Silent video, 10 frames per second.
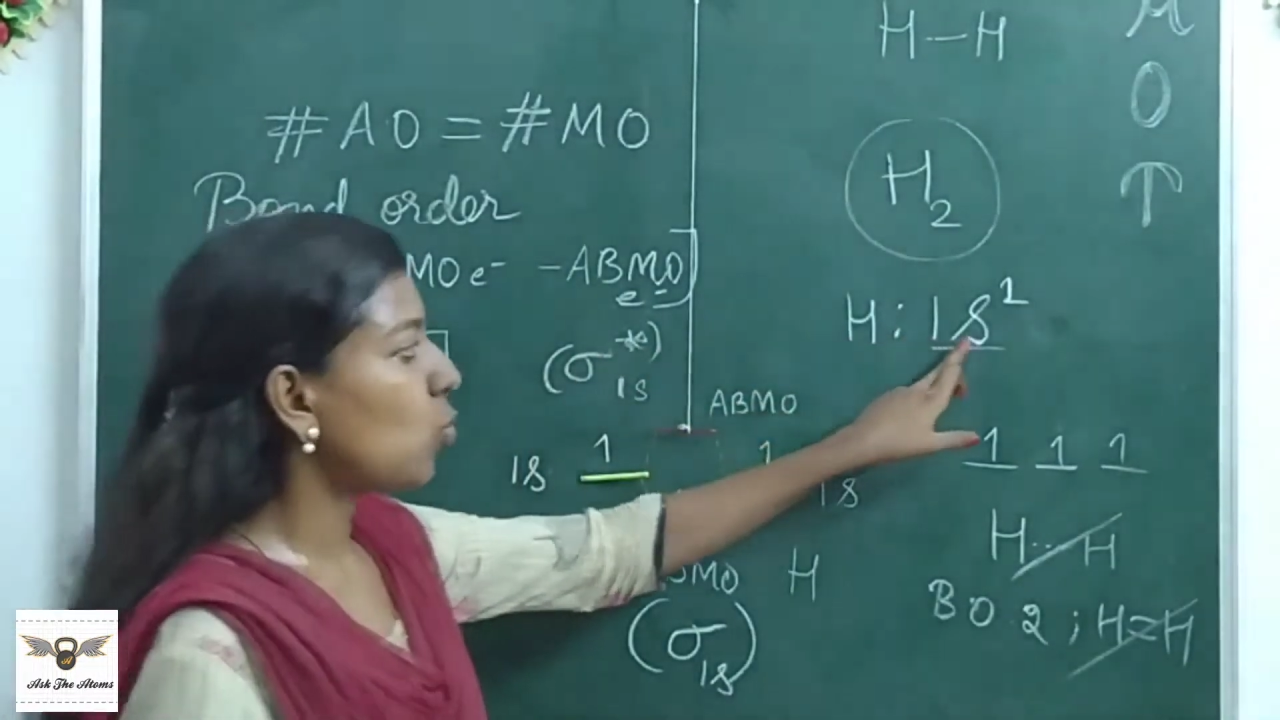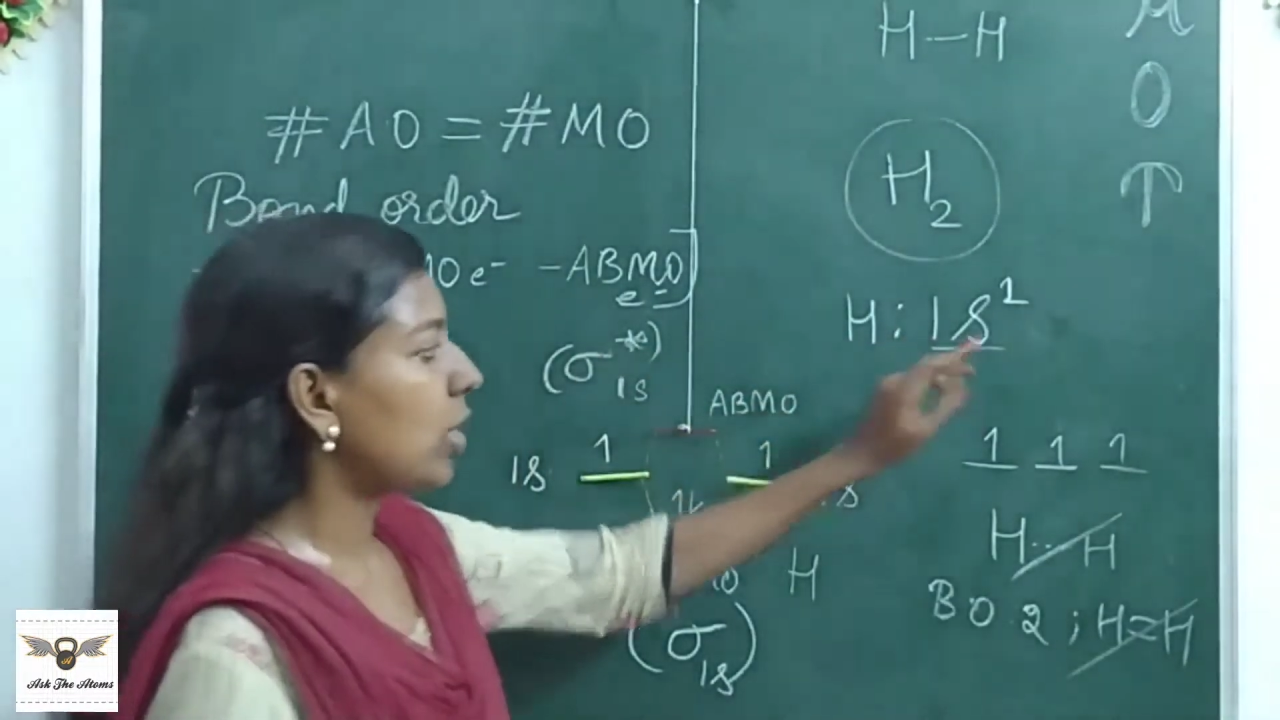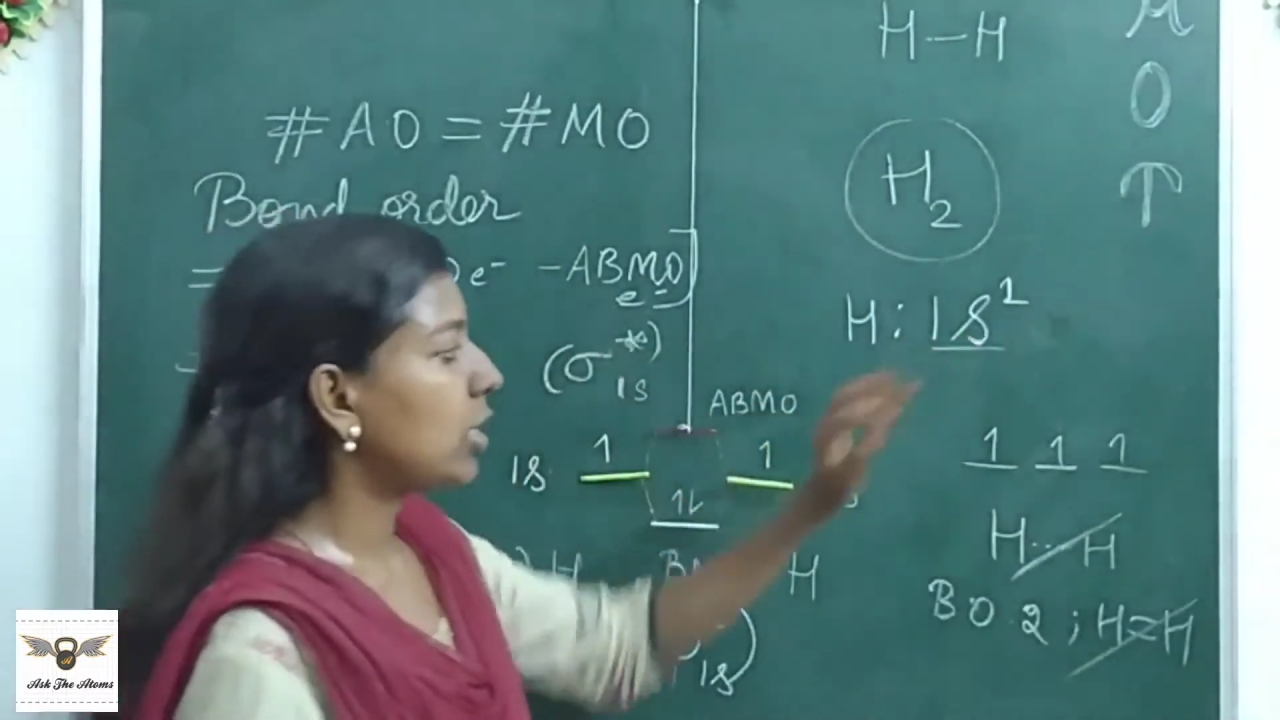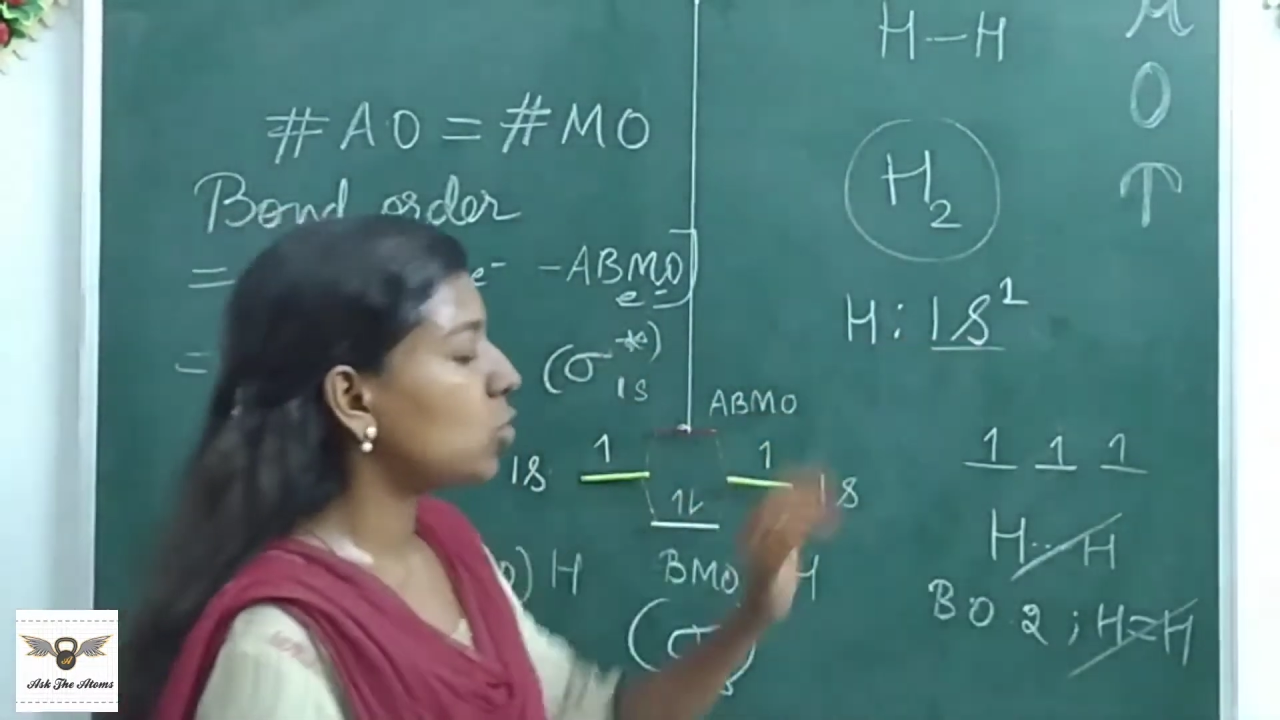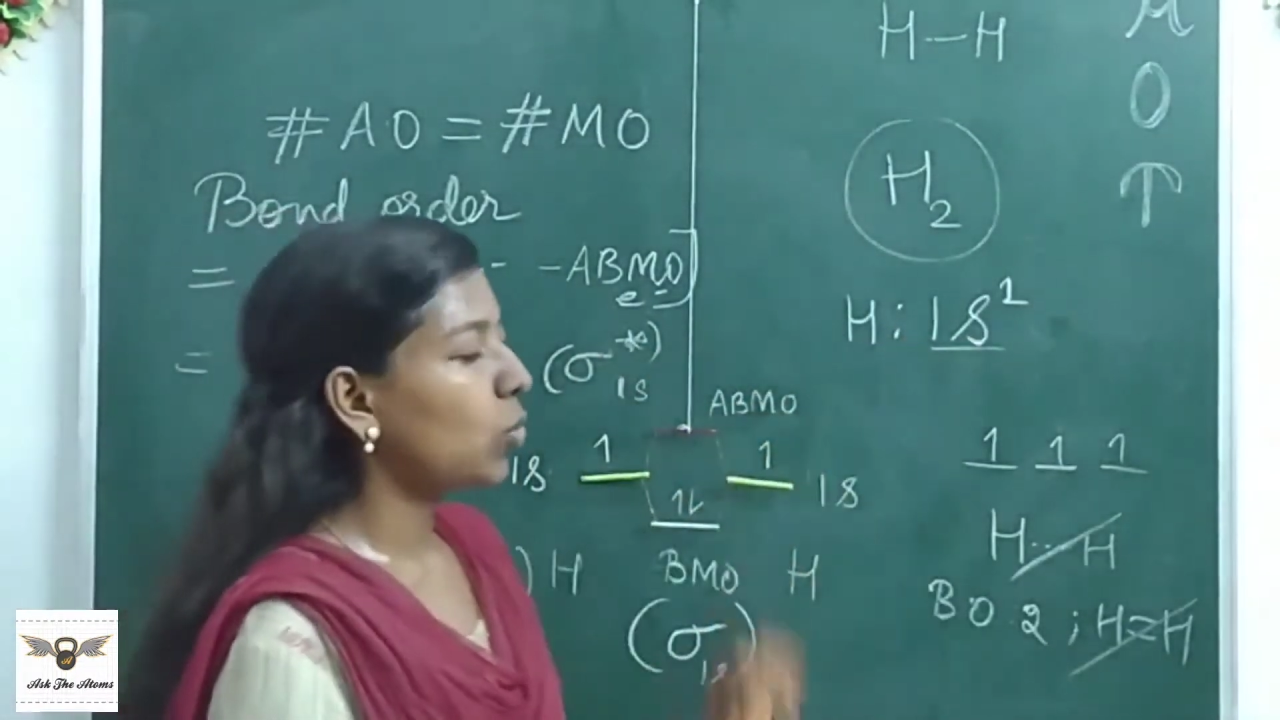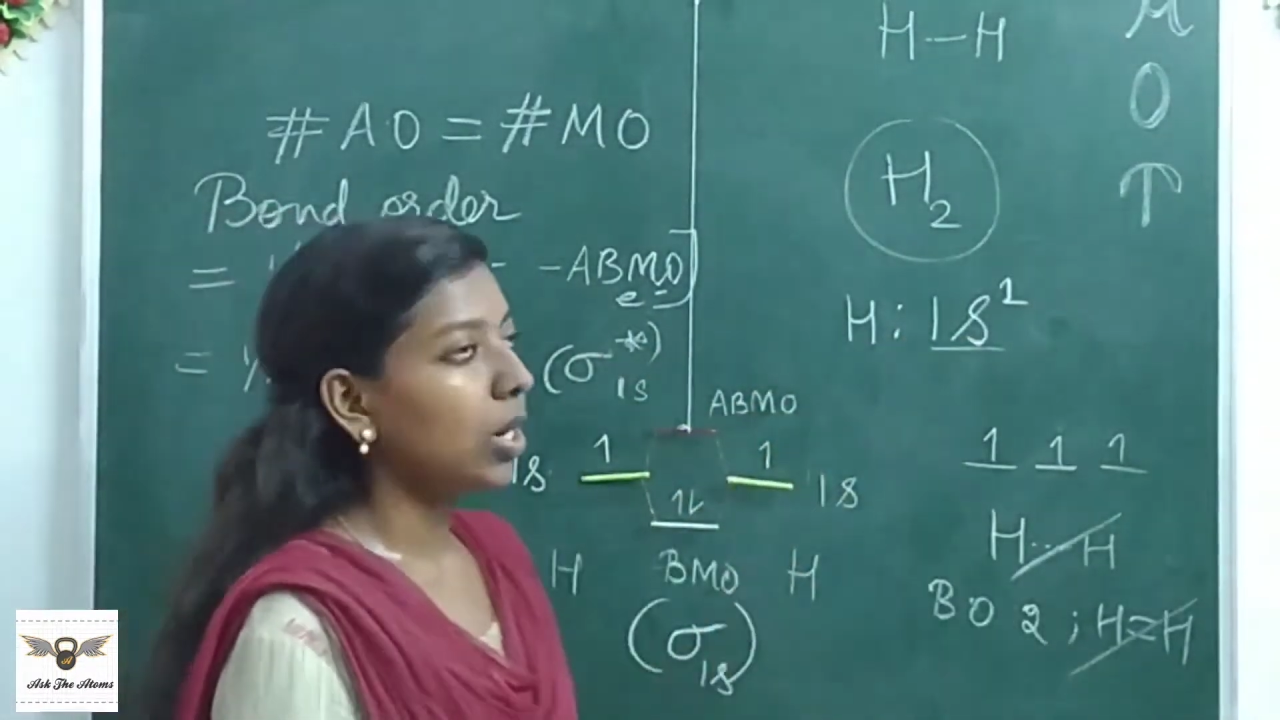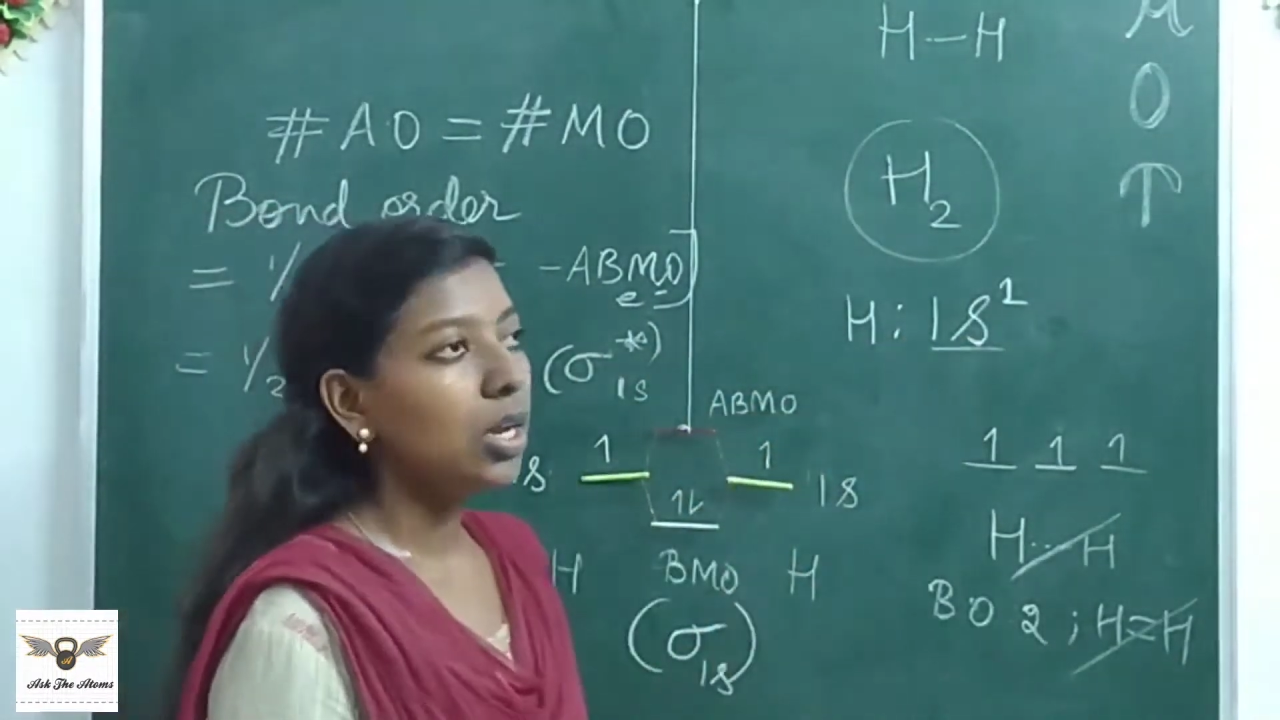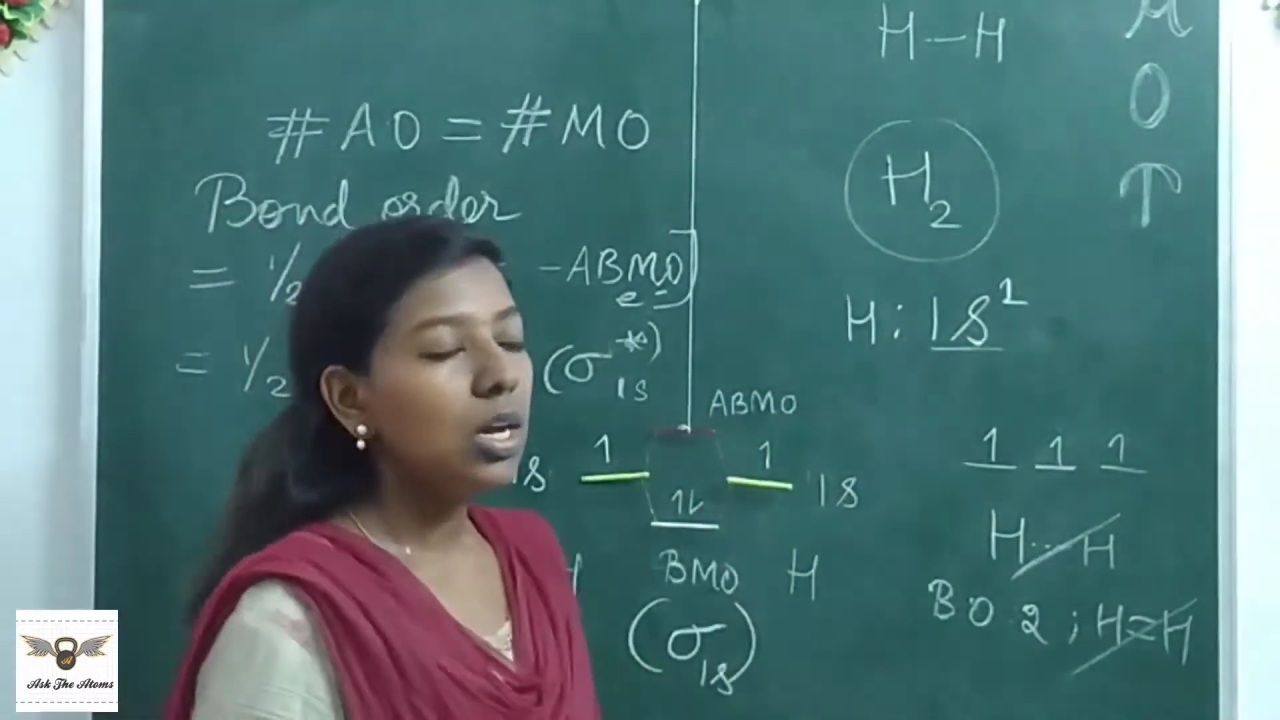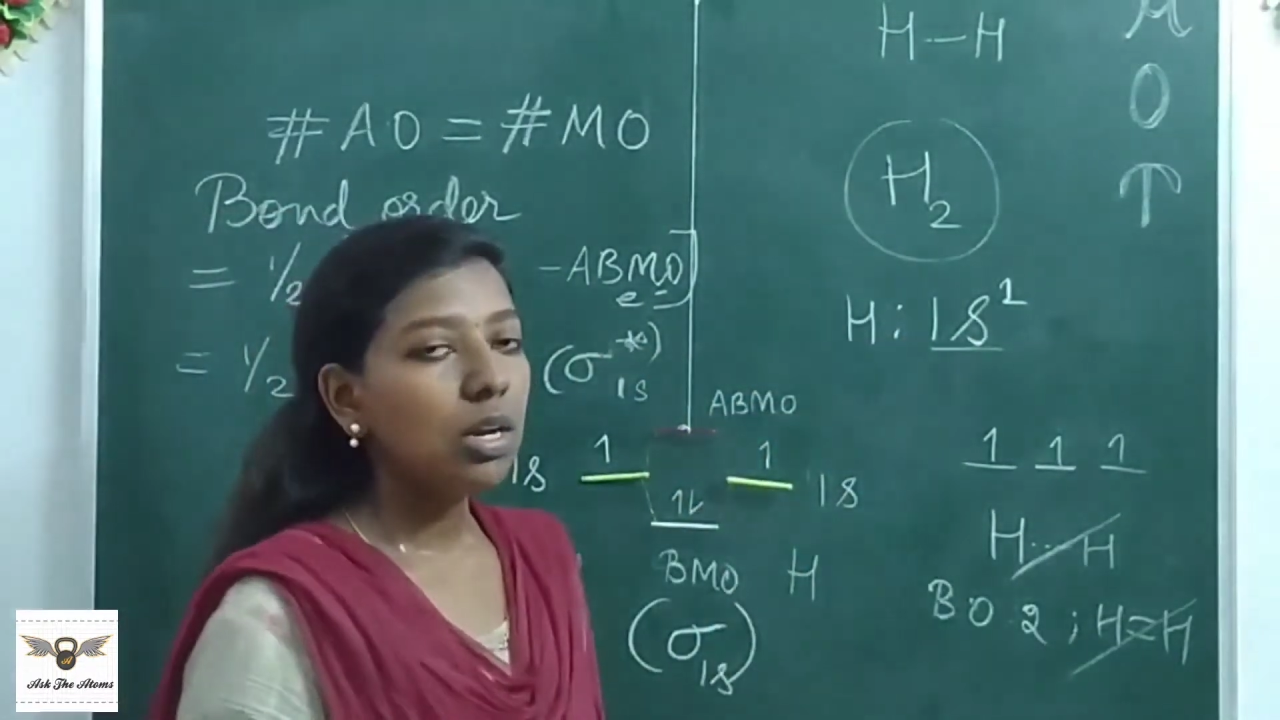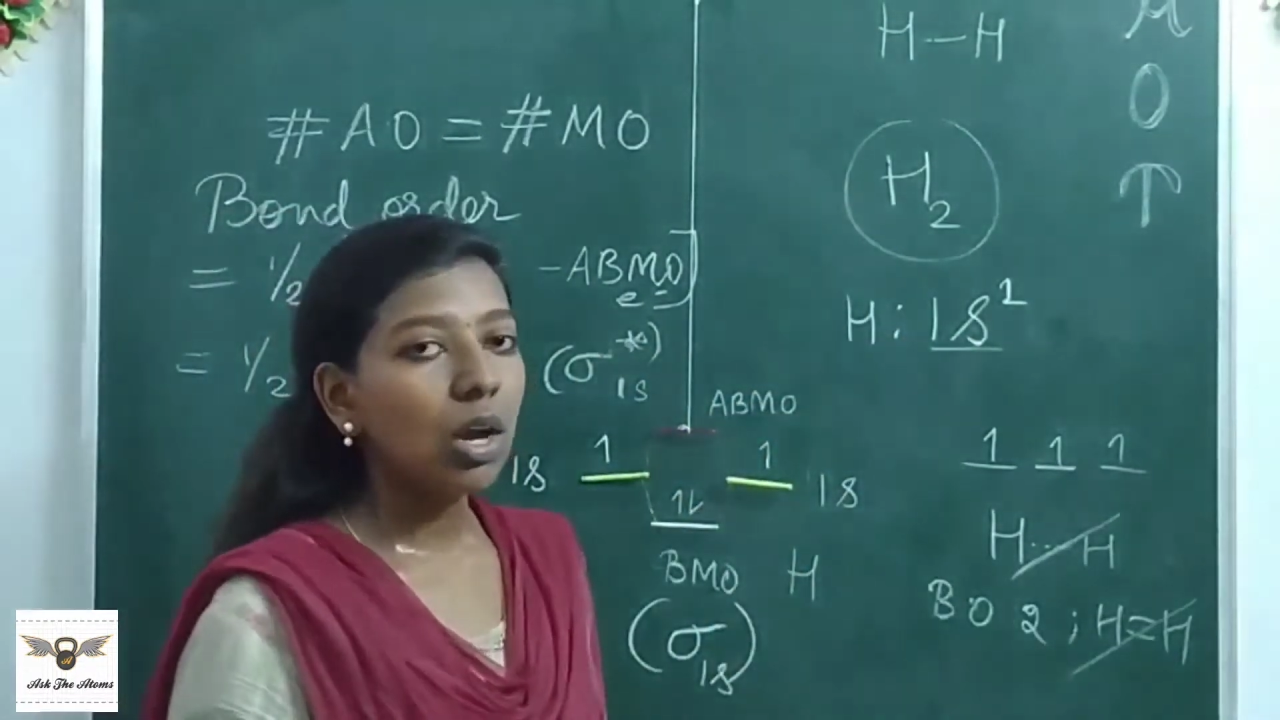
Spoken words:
1s1.